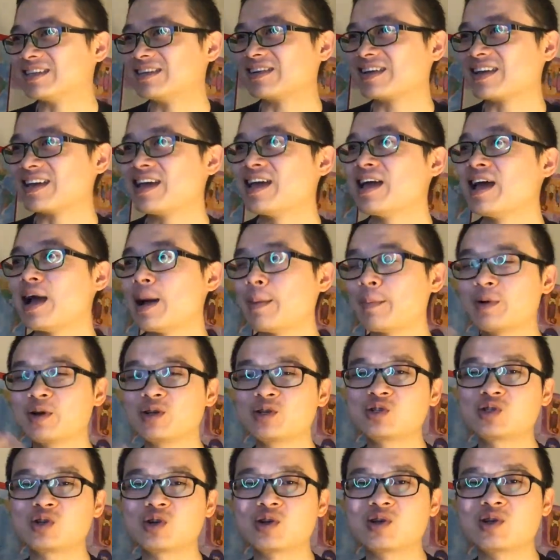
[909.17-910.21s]
Okay, I'm going to
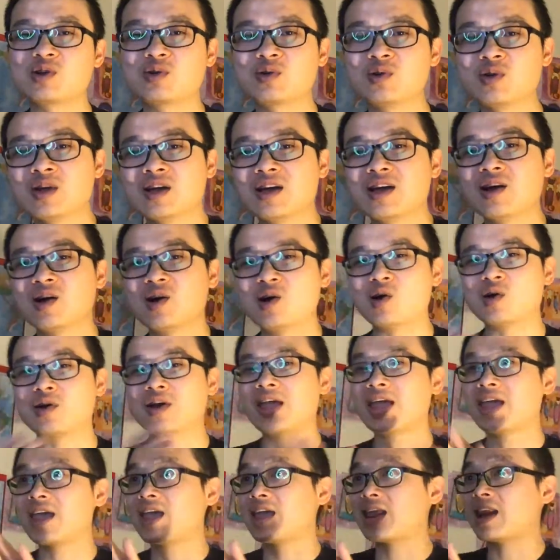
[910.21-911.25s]
show you on
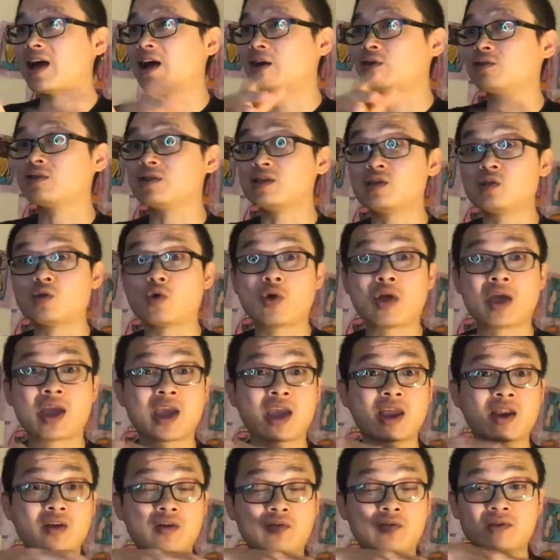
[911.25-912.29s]
hand how needle
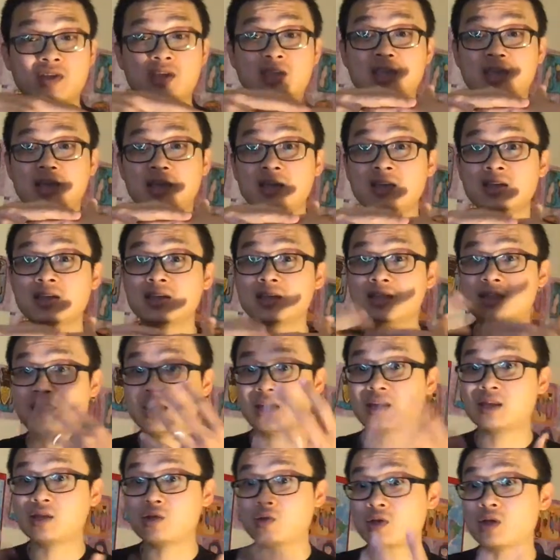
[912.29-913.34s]
hand over here.
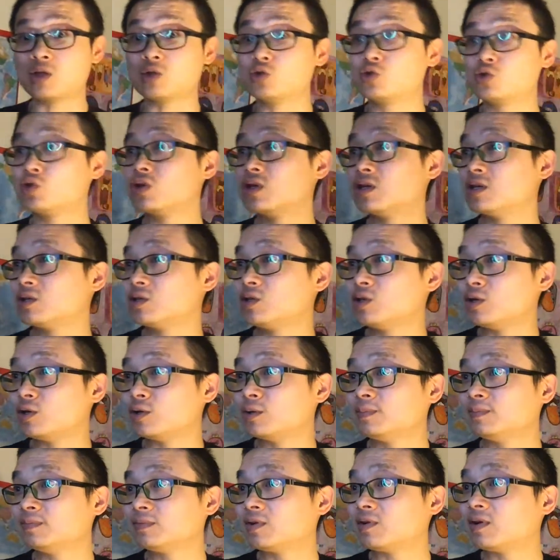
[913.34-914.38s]
Then you can treat it too.
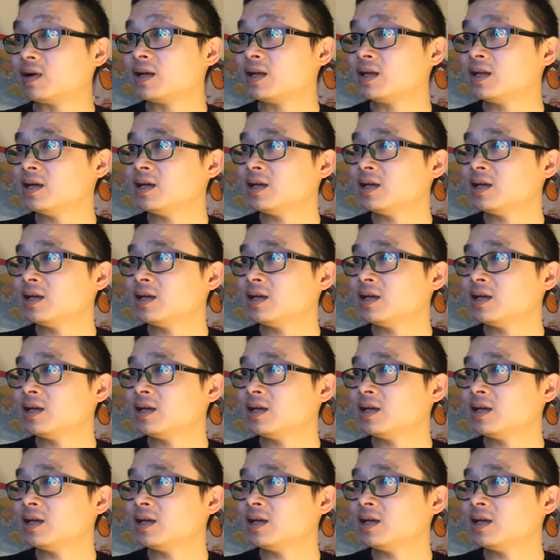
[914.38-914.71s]
All right.